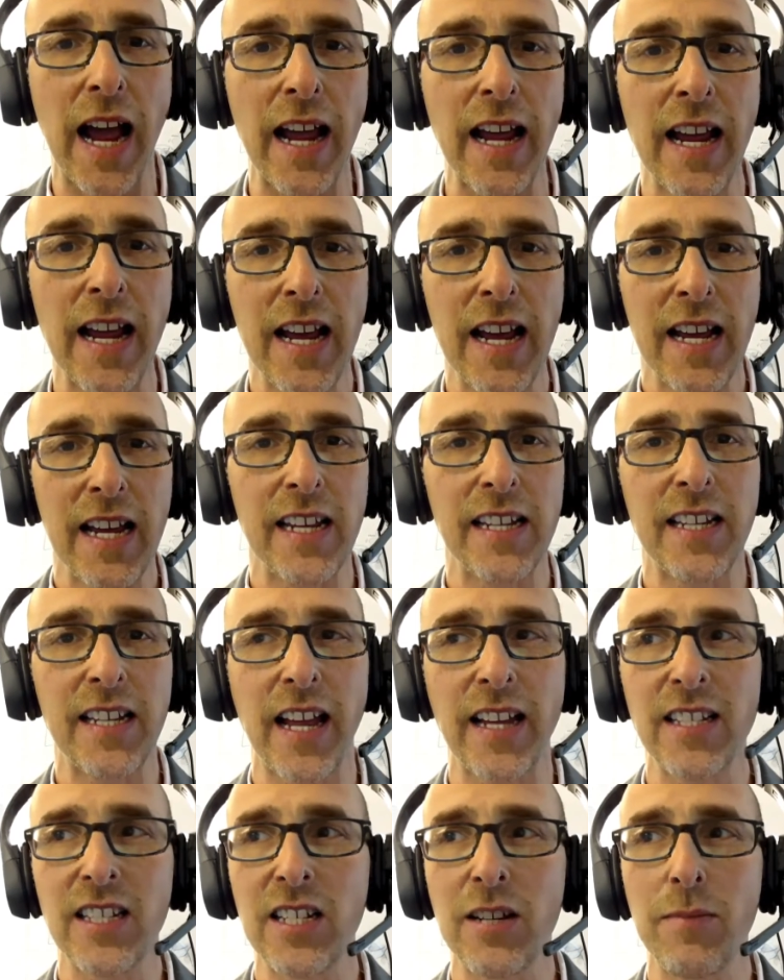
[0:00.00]
guy. He
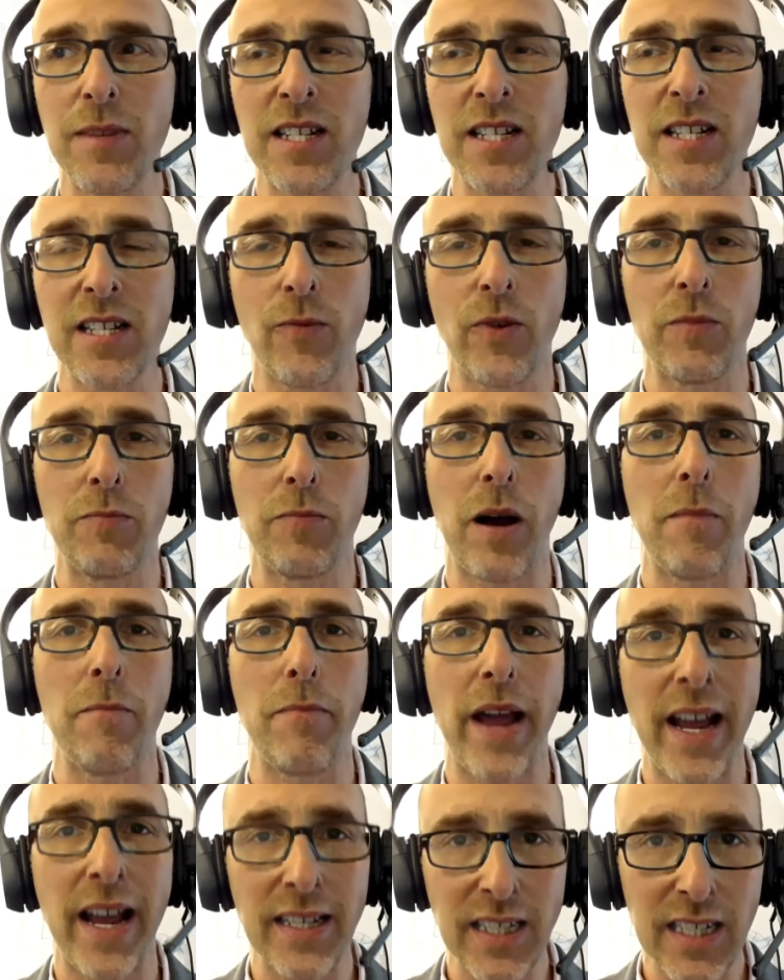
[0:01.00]
tends to be somewhat
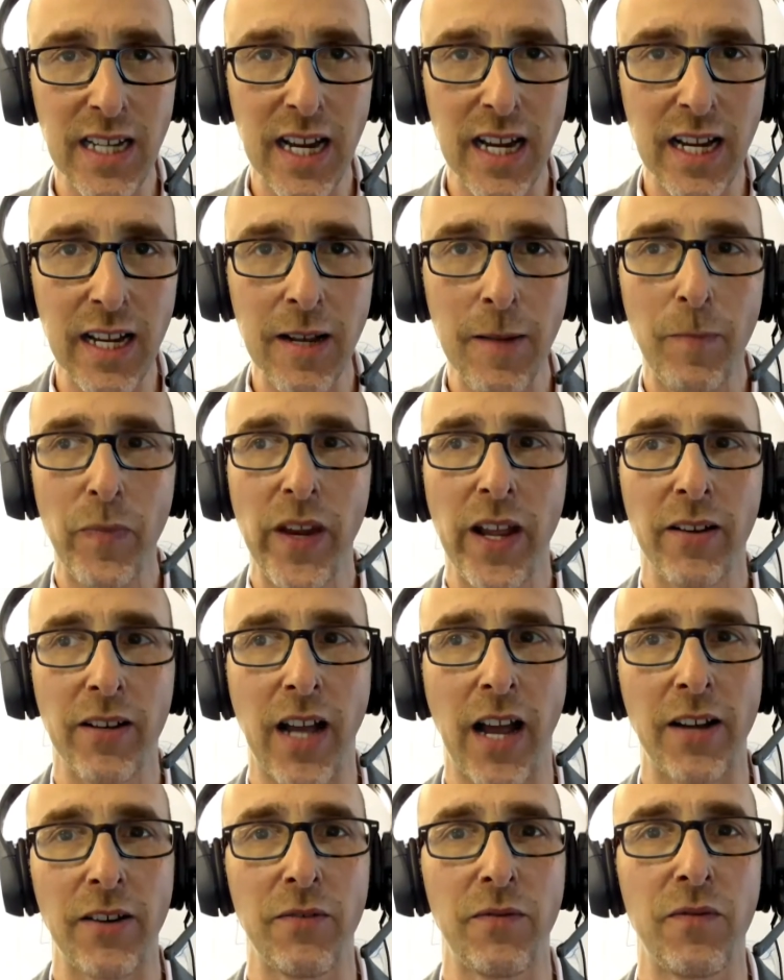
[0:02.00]
bombastic,
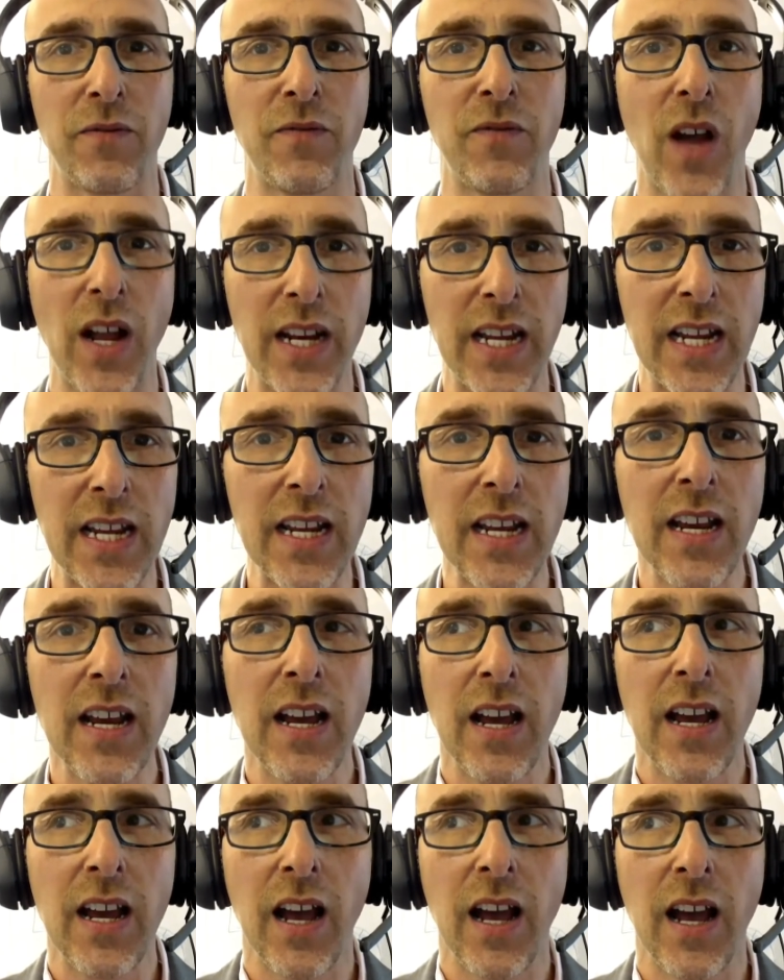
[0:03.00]
kind of funny
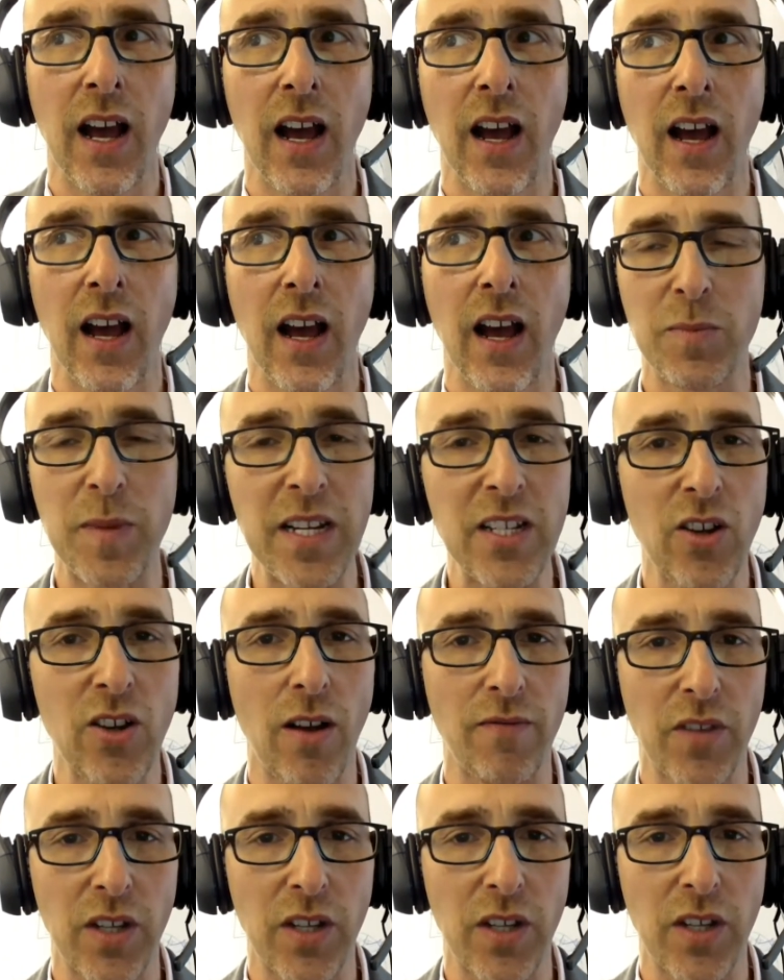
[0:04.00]
uh, speaks
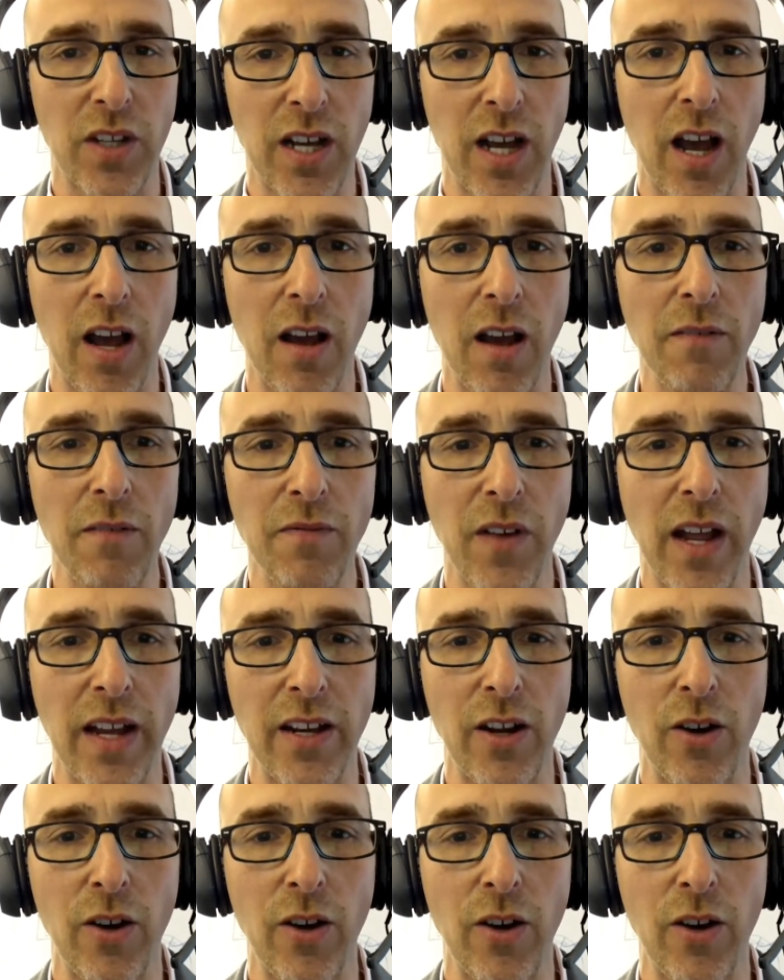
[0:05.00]
off the cuff. I
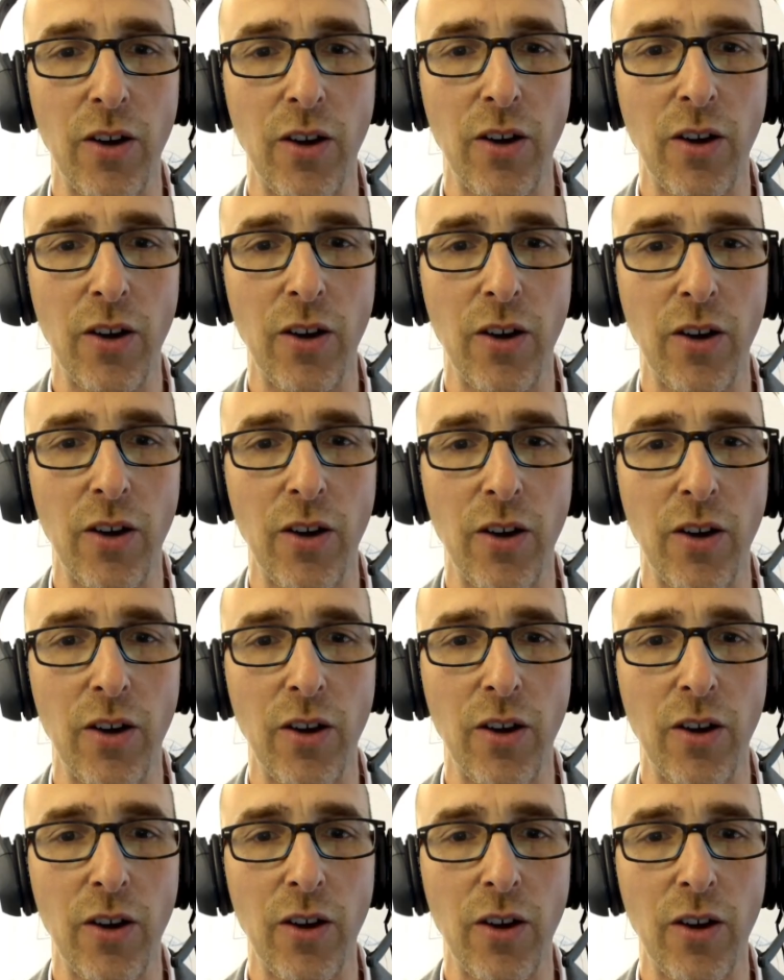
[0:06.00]
know he was very
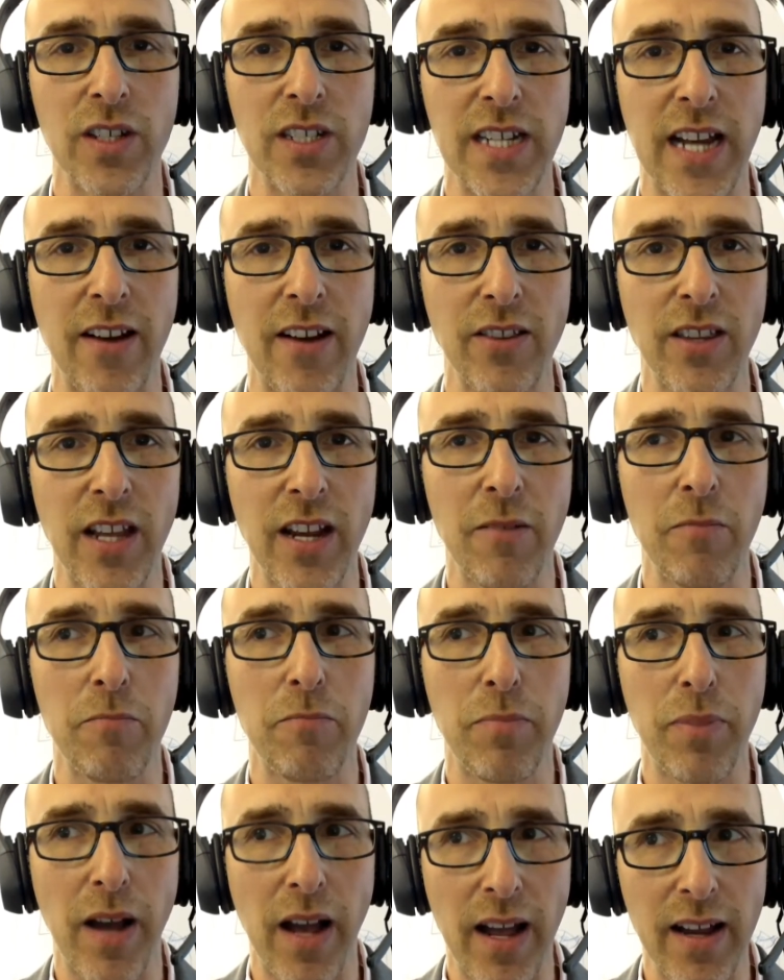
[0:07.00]
excited to roll this out there,
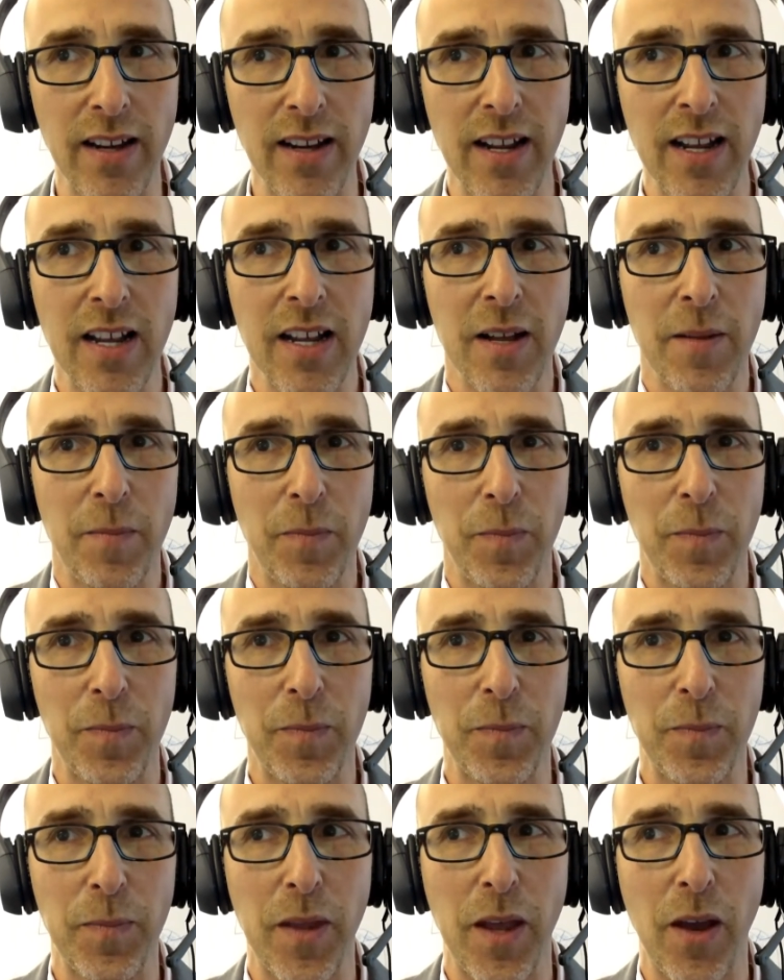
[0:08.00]
but
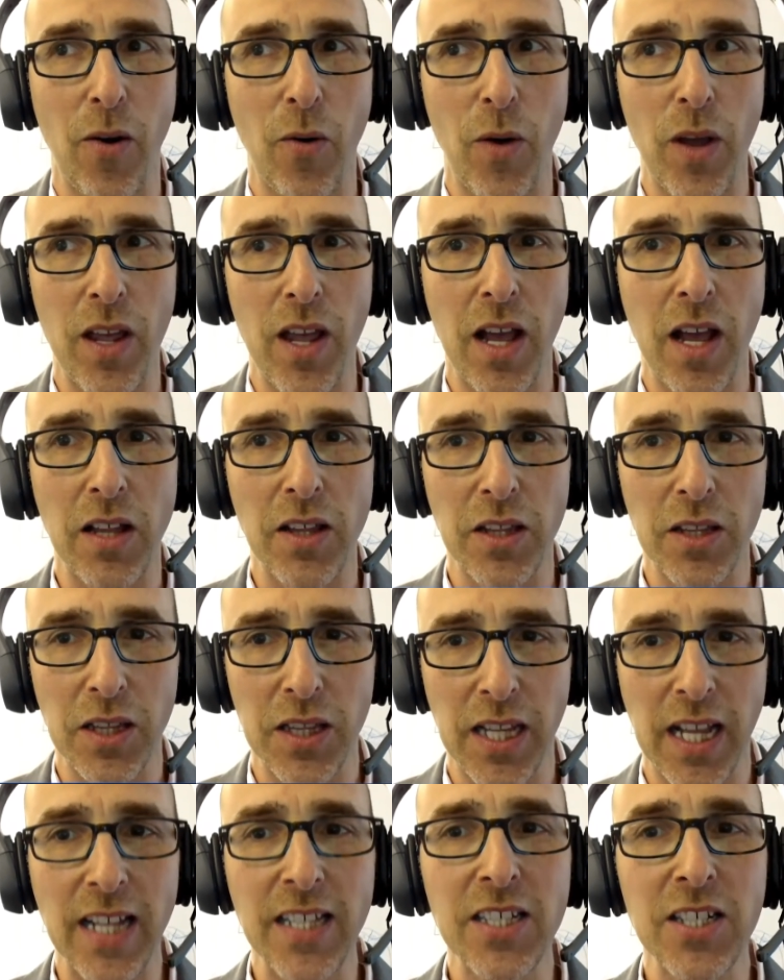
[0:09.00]
you know,
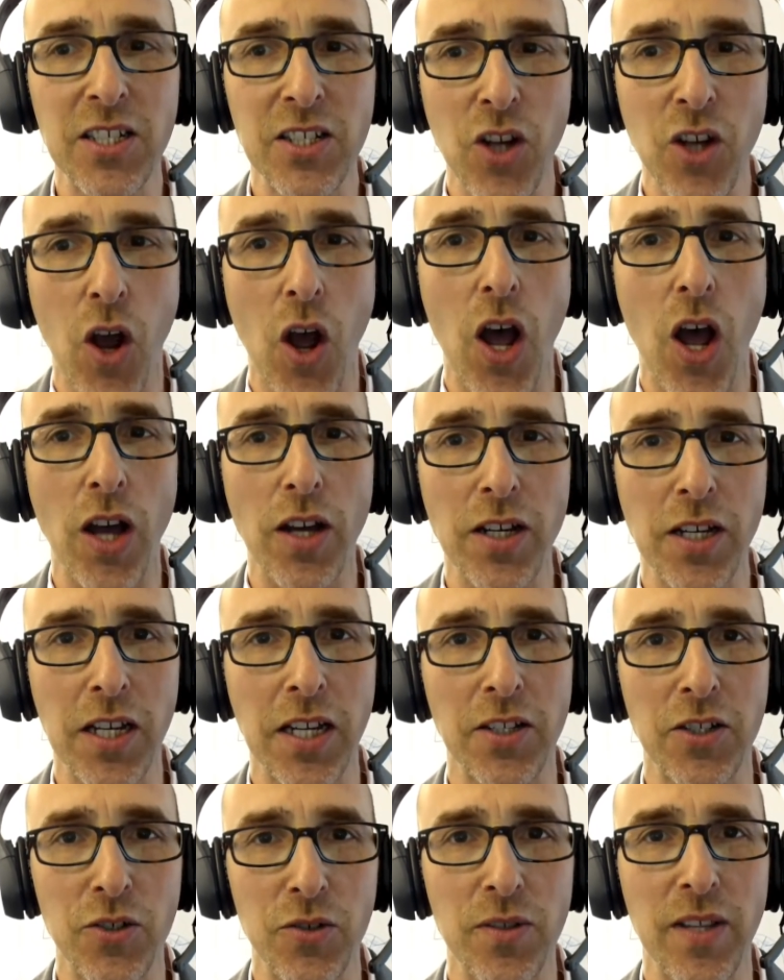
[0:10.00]
let's talk
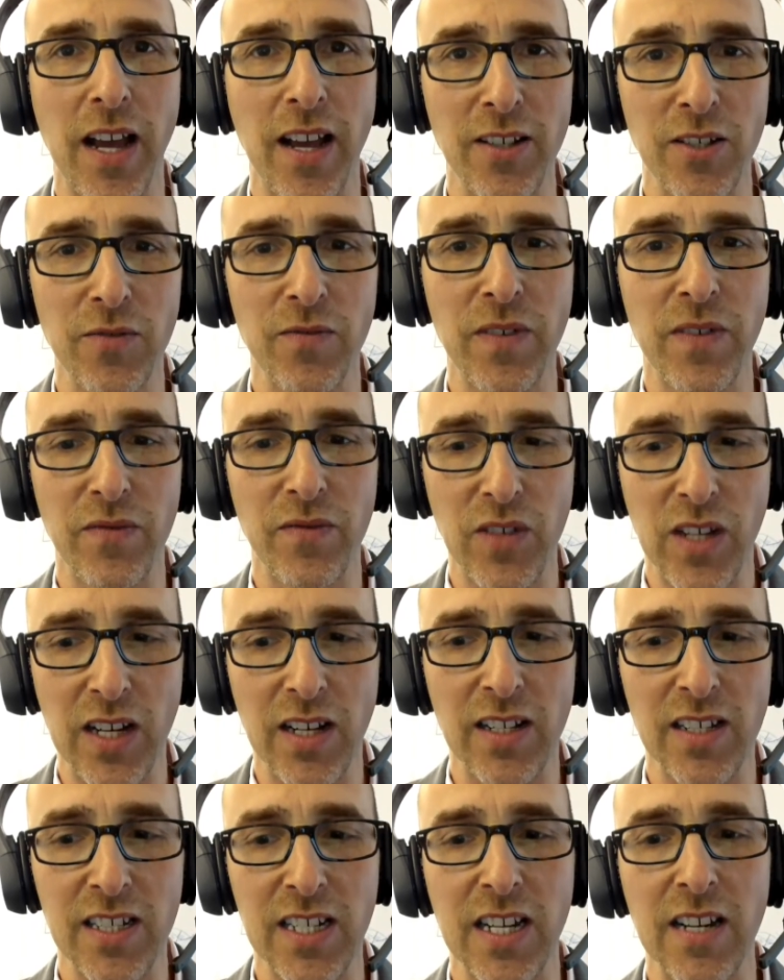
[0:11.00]
in 2015
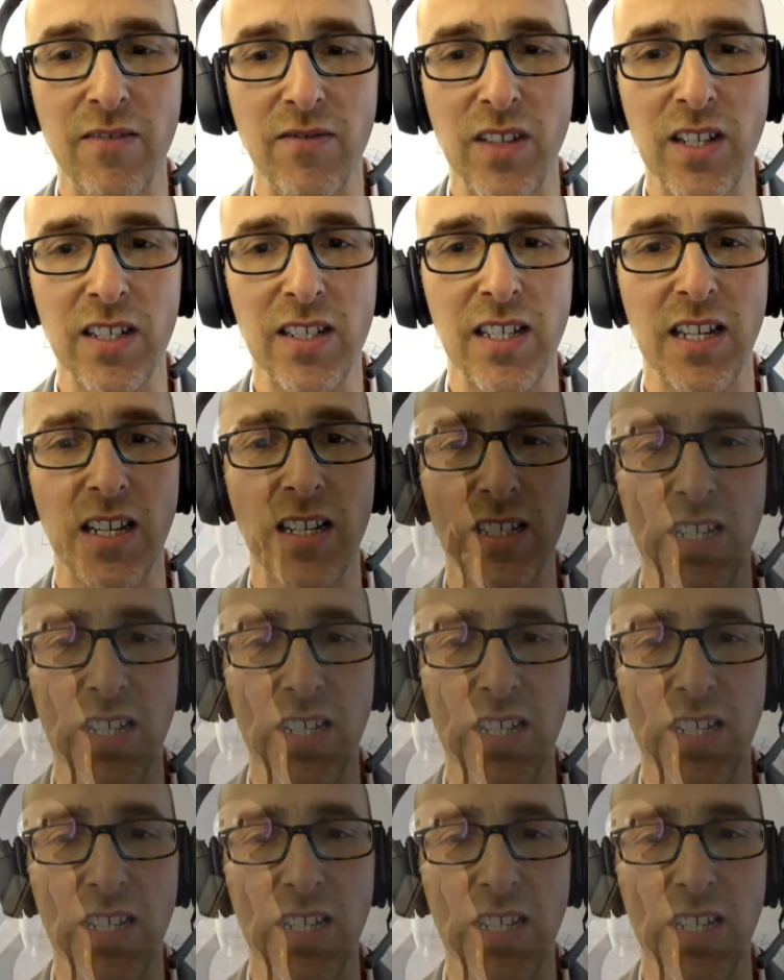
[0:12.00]
and see if these